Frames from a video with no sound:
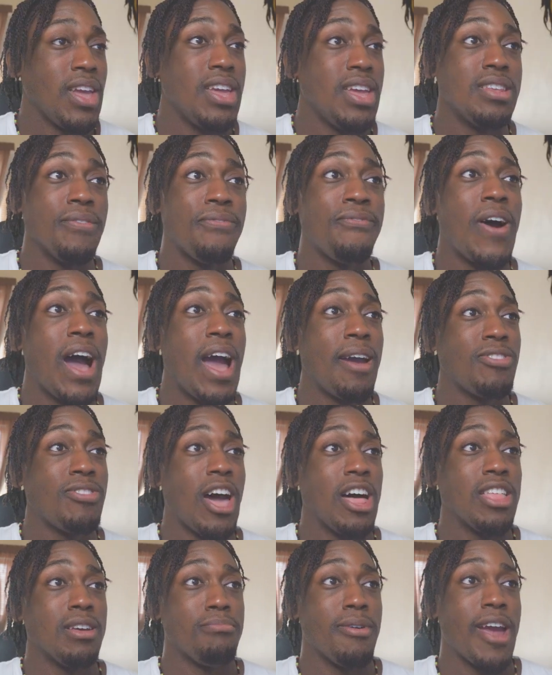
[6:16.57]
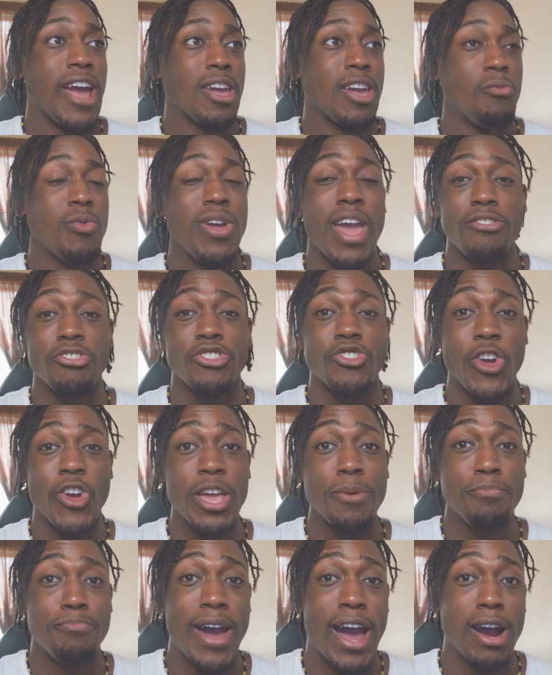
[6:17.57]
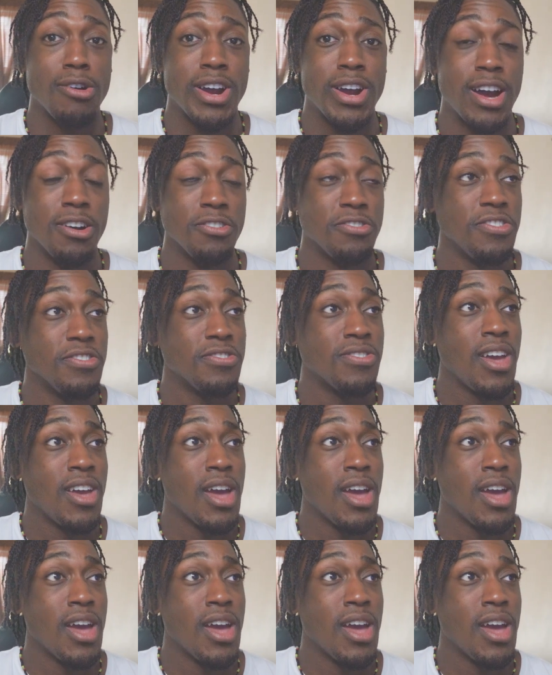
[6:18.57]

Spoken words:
In the $5 bracket, we have straight powerhouses: